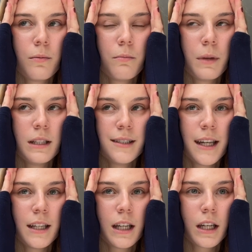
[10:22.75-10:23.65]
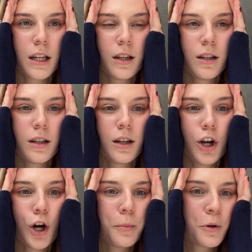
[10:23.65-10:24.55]
maintaining
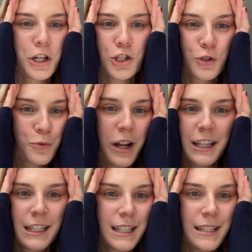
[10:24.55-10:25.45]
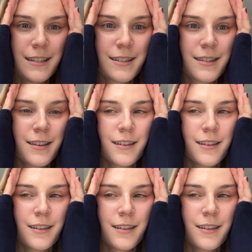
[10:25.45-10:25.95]
operational readiness,